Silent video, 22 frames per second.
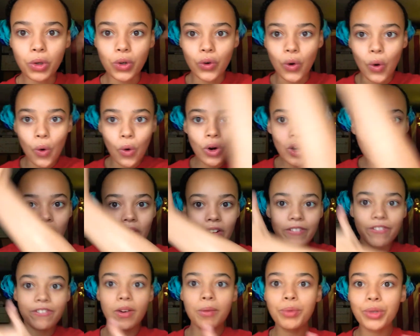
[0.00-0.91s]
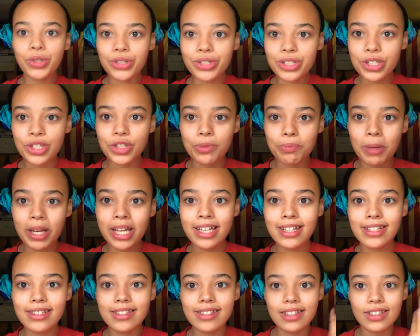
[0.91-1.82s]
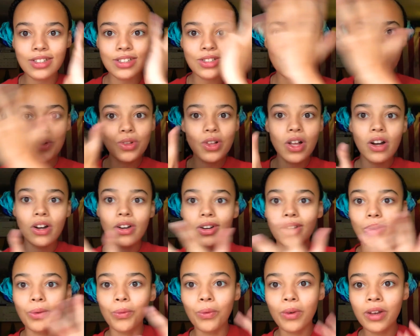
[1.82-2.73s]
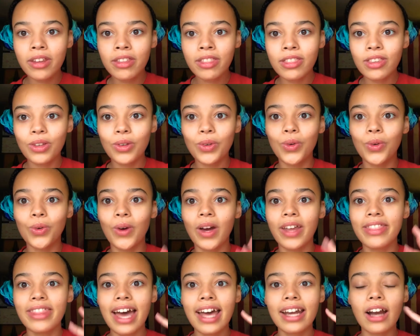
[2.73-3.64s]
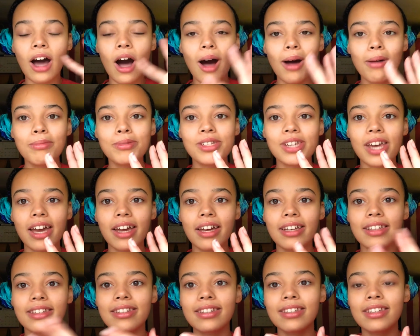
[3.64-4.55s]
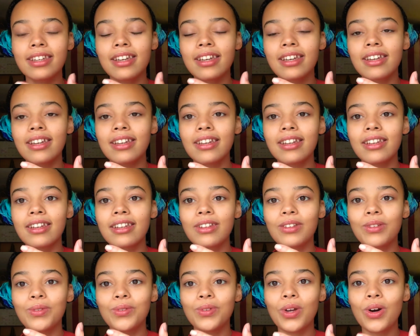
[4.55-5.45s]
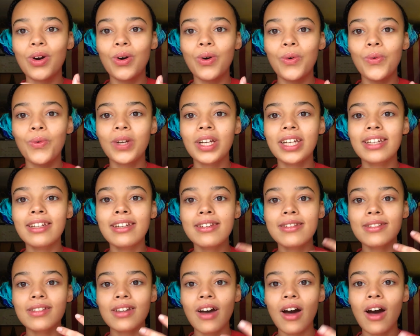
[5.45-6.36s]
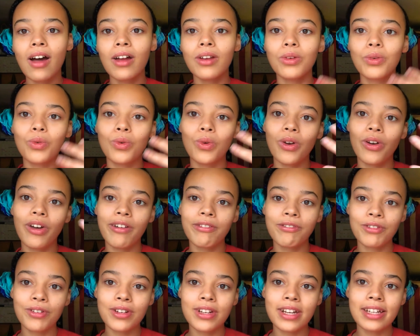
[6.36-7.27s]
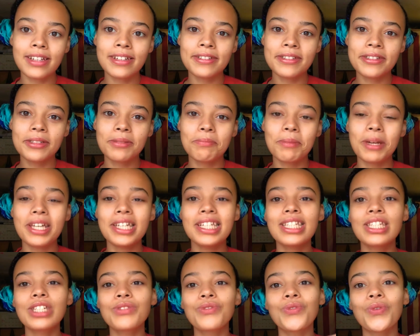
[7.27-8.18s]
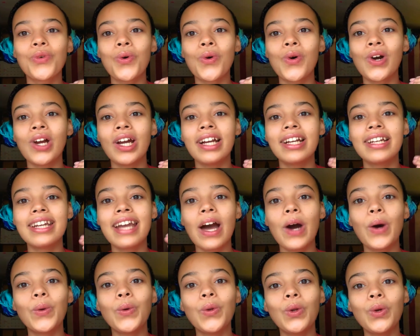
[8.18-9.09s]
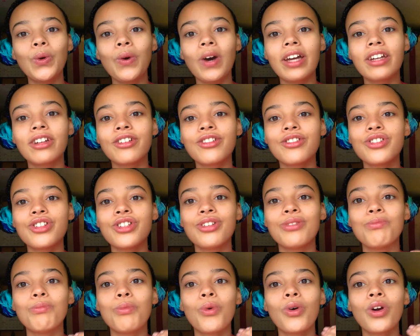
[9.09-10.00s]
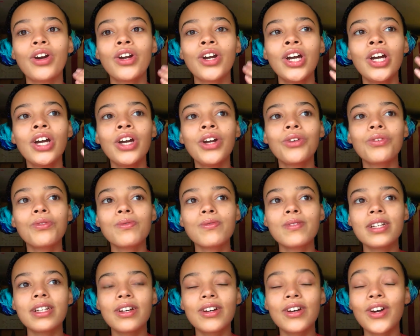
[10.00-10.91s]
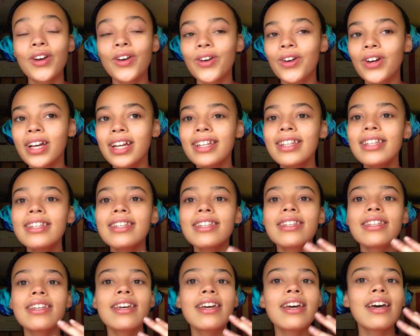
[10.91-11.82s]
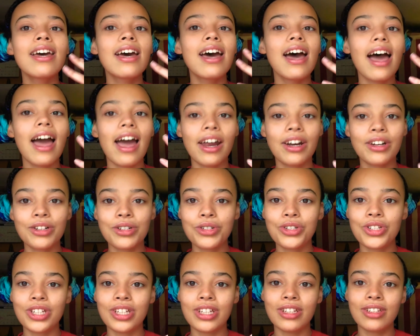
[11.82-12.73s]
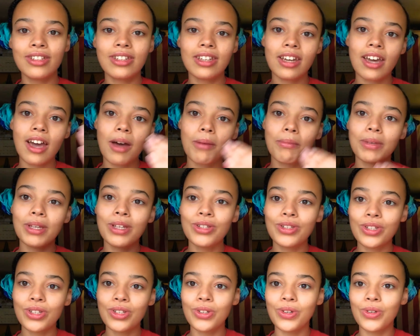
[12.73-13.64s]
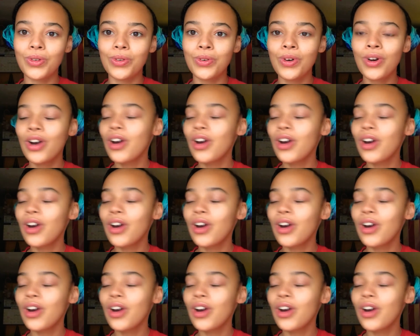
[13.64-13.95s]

aura, from your space that's no longer with you. And that object, you know, when it is gone, you have created space for now new energy, more recurrent energy to come into you.